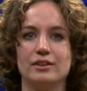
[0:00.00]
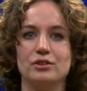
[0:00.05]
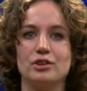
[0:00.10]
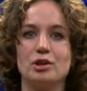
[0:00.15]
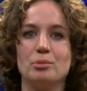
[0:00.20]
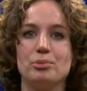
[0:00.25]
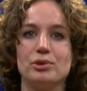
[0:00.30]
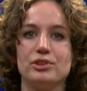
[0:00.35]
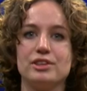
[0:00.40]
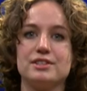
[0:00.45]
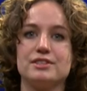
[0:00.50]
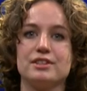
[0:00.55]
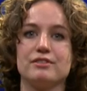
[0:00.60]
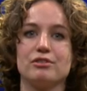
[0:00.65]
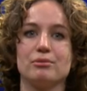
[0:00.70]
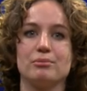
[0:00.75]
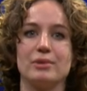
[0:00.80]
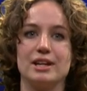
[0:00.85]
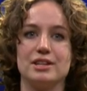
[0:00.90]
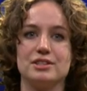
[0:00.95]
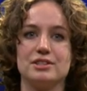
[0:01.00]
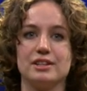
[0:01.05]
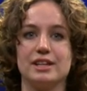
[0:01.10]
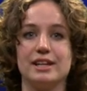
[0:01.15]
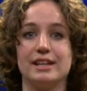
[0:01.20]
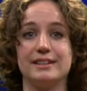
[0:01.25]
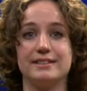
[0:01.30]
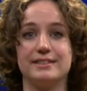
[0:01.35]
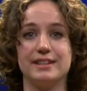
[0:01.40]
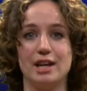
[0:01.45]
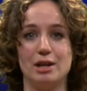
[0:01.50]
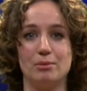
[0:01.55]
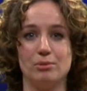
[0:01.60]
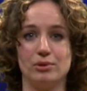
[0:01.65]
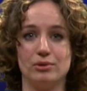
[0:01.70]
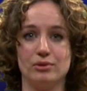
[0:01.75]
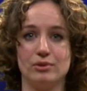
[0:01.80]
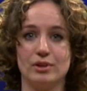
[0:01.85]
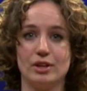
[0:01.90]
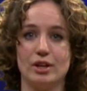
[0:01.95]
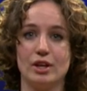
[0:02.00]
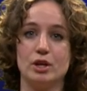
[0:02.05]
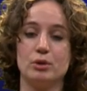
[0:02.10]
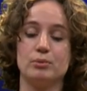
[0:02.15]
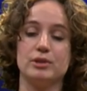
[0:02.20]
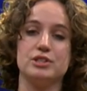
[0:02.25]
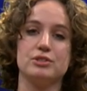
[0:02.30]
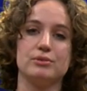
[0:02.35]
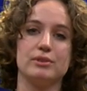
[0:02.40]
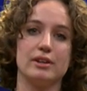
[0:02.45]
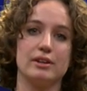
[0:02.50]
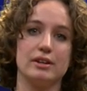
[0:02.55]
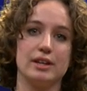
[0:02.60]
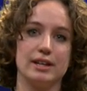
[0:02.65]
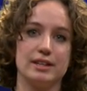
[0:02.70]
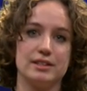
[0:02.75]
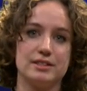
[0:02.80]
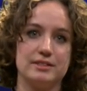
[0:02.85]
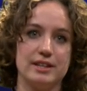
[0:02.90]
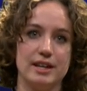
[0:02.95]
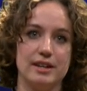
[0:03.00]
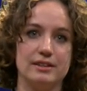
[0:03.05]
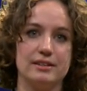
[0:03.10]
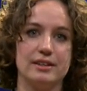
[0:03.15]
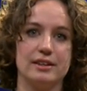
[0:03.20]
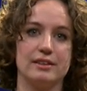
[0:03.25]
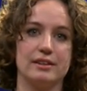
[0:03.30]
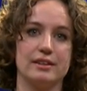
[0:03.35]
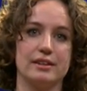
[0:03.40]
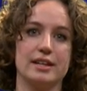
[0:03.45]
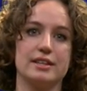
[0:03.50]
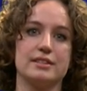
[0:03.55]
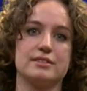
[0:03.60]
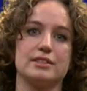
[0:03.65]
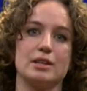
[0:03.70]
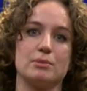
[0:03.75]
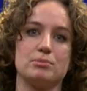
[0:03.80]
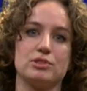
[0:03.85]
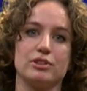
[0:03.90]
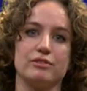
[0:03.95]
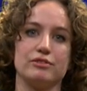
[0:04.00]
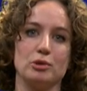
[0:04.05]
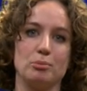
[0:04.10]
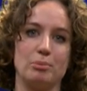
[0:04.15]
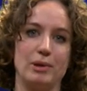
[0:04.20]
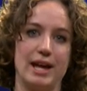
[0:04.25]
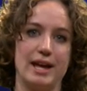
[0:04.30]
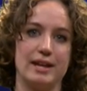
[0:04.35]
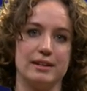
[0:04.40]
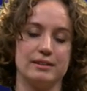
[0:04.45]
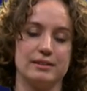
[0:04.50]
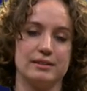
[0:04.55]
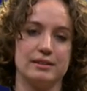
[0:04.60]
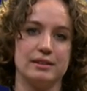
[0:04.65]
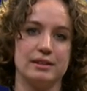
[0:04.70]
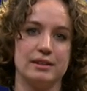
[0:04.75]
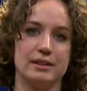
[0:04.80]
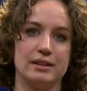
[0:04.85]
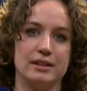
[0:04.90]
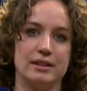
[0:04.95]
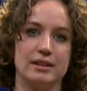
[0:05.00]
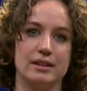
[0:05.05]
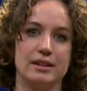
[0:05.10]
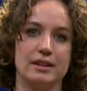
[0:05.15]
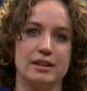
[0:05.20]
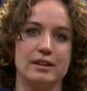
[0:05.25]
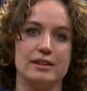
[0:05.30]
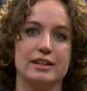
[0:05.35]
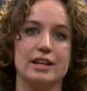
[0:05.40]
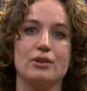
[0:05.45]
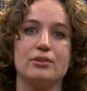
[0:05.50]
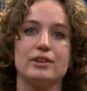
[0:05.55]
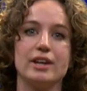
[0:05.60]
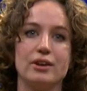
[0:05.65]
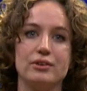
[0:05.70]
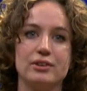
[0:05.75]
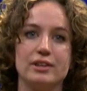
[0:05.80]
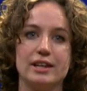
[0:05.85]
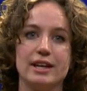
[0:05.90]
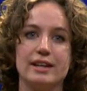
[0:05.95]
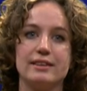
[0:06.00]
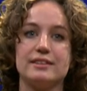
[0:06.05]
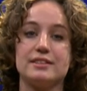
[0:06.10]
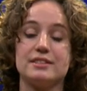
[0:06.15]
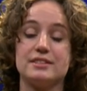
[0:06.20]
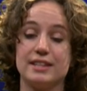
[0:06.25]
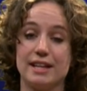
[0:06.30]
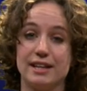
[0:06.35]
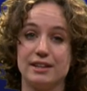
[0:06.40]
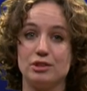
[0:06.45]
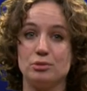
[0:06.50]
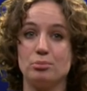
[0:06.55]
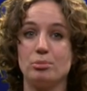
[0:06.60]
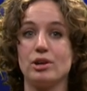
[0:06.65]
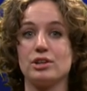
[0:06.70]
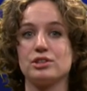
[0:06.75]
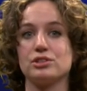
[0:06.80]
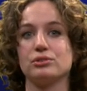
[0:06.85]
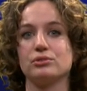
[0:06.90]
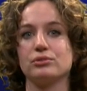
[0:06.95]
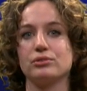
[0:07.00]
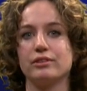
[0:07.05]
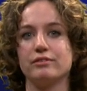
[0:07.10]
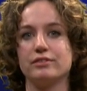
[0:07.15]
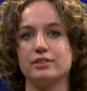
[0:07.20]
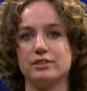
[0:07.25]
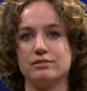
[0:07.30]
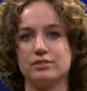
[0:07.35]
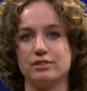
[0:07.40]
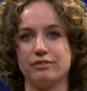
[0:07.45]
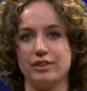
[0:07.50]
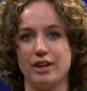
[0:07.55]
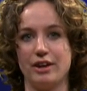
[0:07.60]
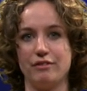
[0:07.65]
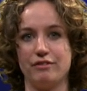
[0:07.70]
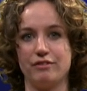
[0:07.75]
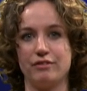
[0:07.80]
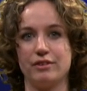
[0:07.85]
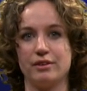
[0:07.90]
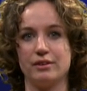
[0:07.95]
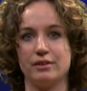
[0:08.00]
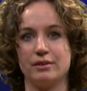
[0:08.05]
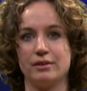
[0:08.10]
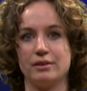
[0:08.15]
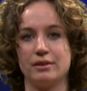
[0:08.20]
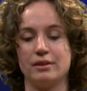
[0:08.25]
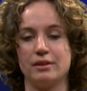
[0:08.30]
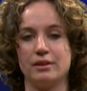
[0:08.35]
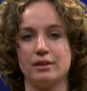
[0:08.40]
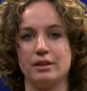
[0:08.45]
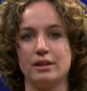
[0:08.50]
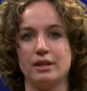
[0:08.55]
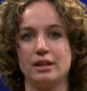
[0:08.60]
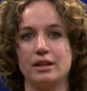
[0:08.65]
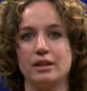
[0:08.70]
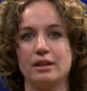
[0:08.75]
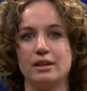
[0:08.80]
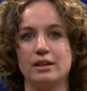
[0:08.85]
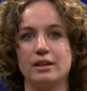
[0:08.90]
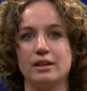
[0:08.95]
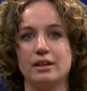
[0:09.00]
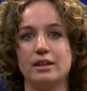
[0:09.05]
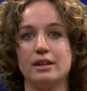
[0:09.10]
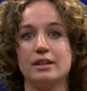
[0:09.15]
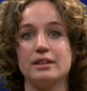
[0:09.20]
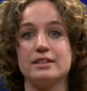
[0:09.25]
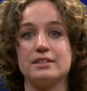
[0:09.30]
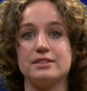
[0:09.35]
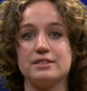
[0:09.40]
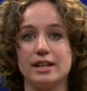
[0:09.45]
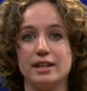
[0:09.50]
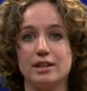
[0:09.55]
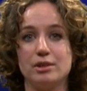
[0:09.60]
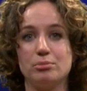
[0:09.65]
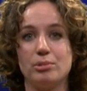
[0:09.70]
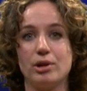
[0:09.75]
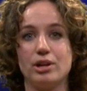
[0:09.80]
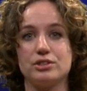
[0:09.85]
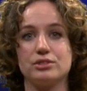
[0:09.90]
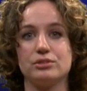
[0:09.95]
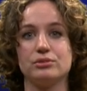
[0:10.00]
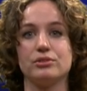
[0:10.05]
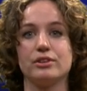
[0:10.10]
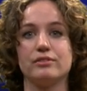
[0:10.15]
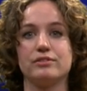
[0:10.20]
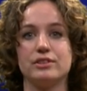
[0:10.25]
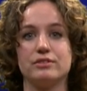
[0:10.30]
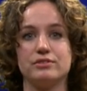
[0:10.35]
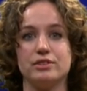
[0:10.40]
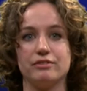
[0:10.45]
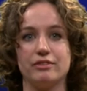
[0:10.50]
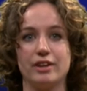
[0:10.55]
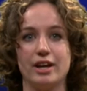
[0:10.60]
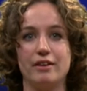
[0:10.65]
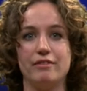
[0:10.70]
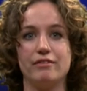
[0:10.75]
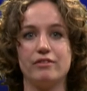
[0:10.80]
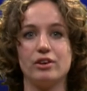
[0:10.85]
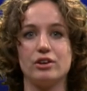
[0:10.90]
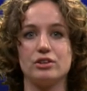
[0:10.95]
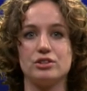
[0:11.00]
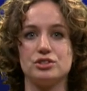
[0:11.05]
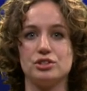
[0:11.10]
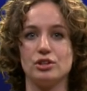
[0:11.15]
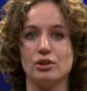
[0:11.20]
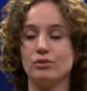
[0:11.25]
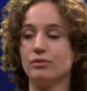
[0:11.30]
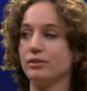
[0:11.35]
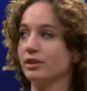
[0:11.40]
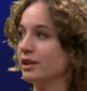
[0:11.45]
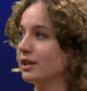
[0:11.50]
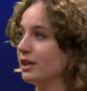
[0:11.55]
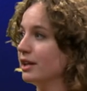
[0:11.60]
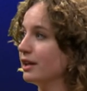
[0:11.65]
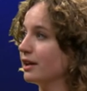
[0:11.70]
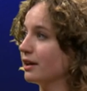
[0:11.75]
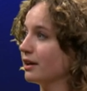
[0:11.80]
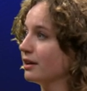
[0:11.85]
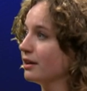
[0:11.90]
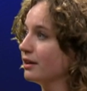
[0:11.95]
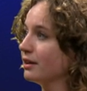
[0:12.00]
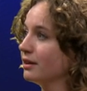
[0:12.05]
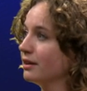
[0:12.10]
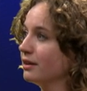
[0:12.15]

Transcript: You can put this information in a table, which you can extend in the next steps of your plan. Now calculate the second partial derivatives of f. The second partial derivatives of f are shown here.